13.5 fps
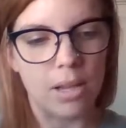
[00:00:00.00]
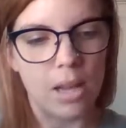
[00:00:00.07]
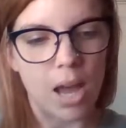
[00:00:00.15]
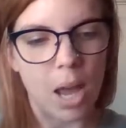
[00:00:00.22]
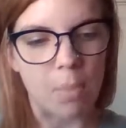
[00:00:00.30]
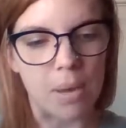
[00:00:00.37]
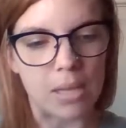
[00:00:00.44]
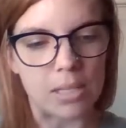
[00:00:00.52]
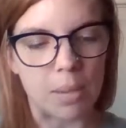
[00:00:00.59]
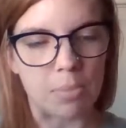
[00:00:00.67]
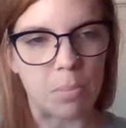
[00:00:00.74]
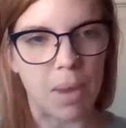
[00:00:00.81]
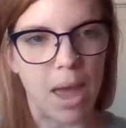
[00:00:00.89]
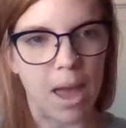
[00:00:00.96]
I picked up
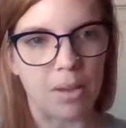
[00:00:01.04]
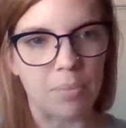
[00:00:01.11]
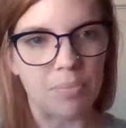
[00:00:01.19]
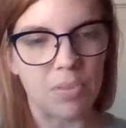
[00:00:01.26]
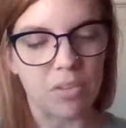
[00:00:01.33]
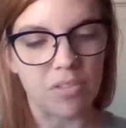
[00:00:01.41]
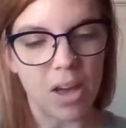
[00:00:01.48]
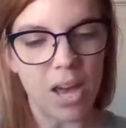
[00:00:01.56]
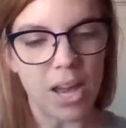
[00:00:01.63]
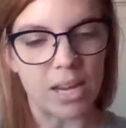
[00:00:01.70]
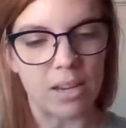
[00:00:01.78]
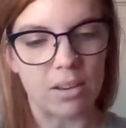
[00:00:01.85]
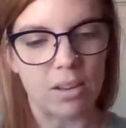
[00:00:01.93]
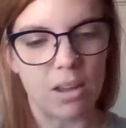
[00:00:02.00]
the bag.
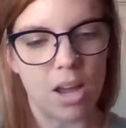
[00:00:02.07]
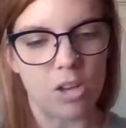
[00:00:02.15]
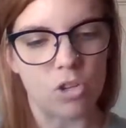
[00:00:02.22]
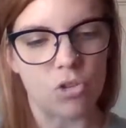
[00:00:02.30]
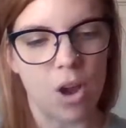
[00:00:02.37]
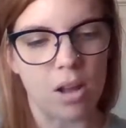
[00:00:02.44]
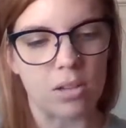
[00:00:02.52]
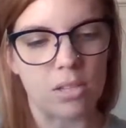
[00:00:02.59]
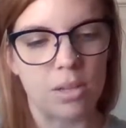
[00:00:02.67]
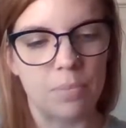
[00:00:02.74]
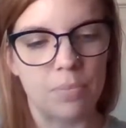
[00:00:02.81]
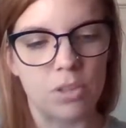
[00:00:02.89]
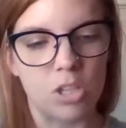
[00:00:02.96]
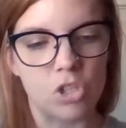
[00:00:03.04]
Fine, I shrugged.
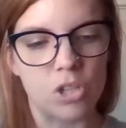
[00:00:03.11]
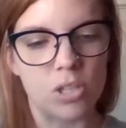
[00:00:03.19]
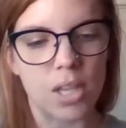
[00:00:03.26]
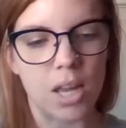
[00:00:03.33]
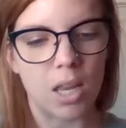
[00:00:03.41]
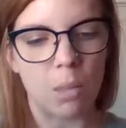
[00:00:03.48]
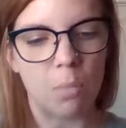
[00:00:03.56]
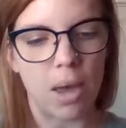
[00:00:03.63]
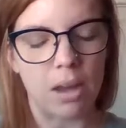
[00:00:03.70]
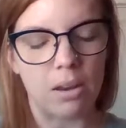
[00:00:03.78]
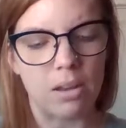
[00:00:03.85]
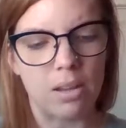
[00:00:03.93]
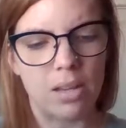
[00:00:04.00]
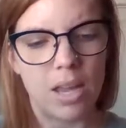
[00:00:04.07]
She sat on the
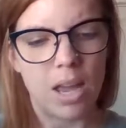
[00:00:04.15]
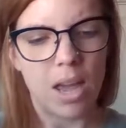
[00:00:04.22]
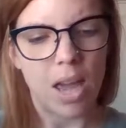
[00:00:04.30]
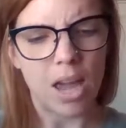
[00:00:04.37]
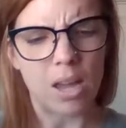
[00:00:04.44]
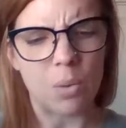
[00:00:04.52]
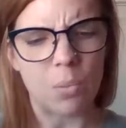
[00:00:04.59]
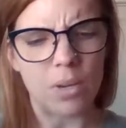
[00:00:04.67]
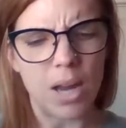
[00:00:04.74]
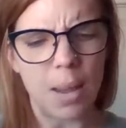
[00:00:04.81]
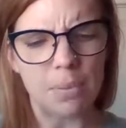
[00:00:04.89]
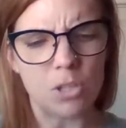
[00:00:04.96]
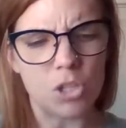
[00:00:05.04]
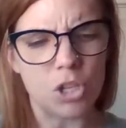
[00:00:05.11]
bed. Hey, what
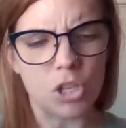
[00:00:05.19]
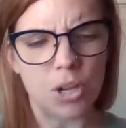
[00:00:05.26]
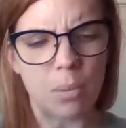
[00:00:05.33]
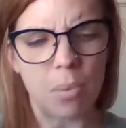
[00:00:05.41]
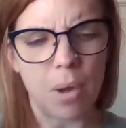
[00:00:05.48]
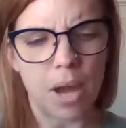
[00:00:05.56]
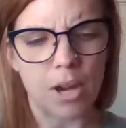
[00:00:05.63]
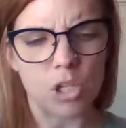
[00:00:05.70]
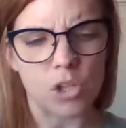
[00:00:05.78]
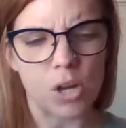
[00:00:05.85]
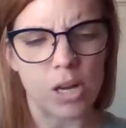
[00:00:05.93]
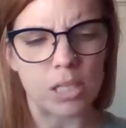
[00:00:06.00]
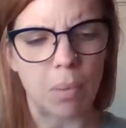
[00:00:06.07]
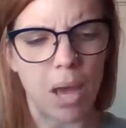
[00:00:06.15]
happened to your Empire
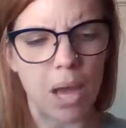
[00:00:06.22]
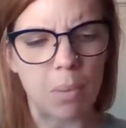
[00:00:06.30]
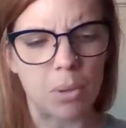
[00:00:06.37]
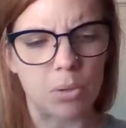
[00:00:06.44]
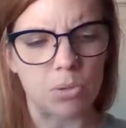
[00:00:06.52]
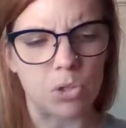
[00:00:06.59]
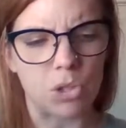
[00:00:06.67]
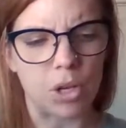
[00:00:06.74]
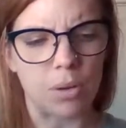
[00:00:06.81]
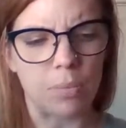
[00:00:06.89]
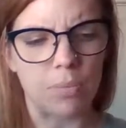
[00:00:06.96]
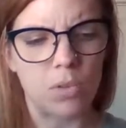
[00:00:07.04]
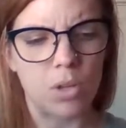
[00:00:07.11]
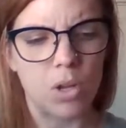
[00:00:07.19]
Strikes Back
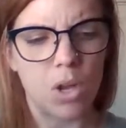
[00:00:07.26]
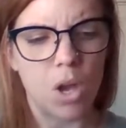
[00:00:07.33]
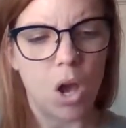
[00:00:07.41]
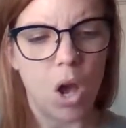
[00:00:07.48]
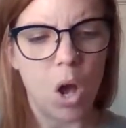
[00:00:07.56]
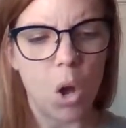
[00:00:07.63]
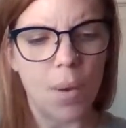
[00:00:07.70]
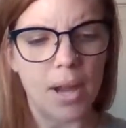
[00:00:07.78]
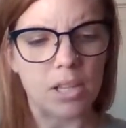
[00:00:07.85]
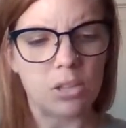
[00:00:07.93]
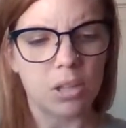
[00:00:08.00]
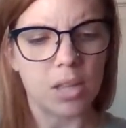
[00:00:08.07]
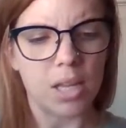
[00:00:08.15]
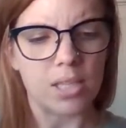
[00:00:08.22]
poster? Oh, I
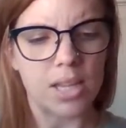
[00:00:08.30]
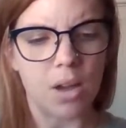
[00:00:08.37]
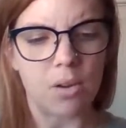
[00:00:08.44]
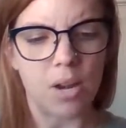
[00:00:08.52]
took that down